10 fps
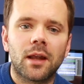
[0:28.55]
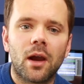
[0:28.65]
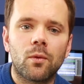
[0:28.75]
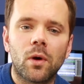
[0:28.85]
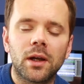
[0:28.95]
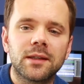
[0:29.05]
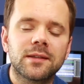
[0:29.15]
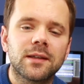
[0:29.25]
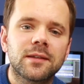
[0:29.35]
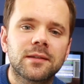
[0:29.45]
Now why
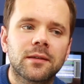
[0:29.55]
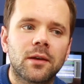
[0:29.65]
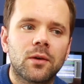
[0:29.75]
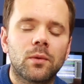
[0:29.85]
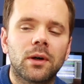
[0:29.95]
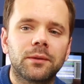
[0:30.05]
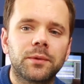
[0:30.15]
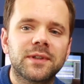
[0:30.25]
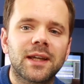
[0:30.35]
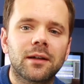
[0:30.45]
is this? Well
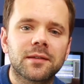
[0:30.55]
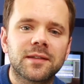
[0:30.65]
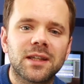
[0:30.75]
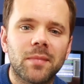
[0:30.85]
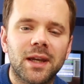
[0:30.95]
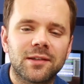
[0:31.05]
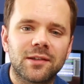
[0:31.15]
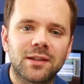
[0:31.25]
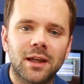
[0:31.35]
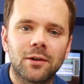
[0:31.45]
if we take our C major
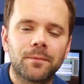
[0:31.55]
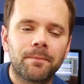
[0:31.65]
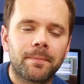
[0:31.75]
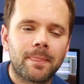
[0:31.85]
scale,